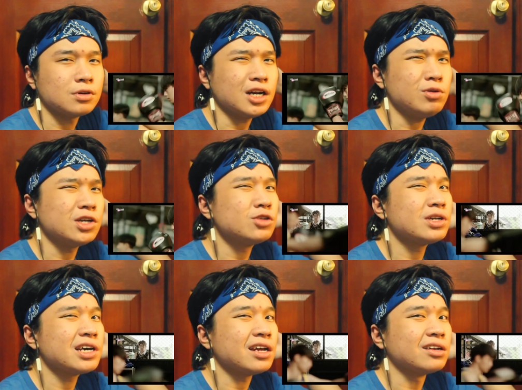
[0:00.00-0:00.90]
I Kinda wanna do
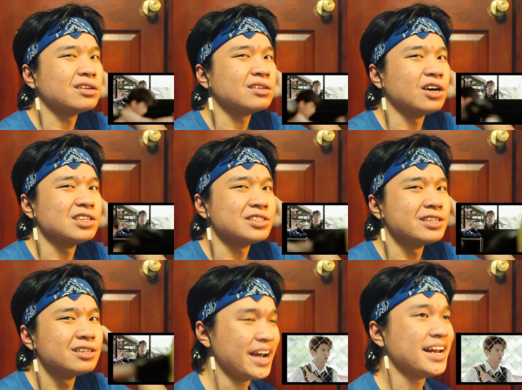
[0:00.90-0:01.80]
it again, honestly.
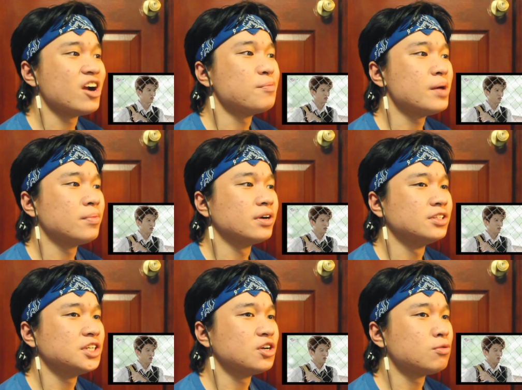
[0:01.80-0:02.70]
Right, I remember
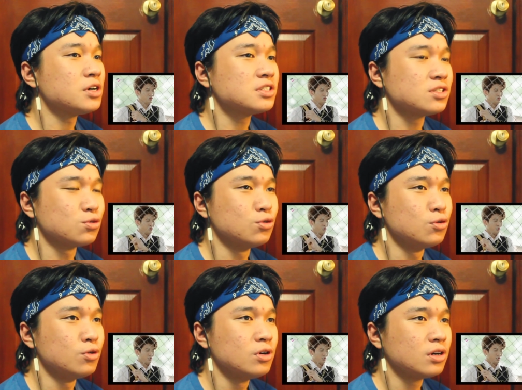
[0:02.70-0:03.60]
Gina wants
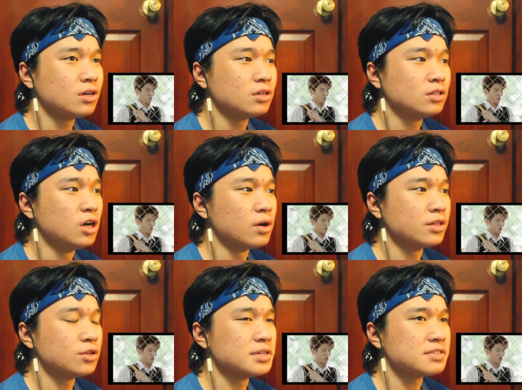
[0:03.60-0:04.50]
to go
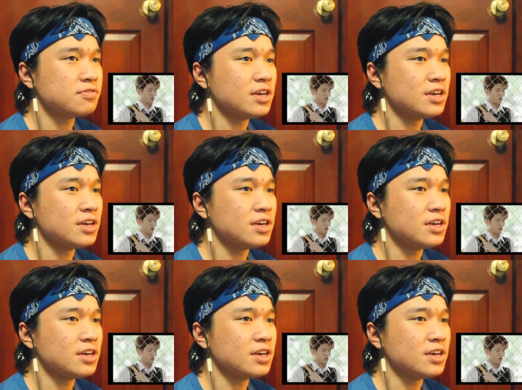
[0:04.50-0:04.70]
into this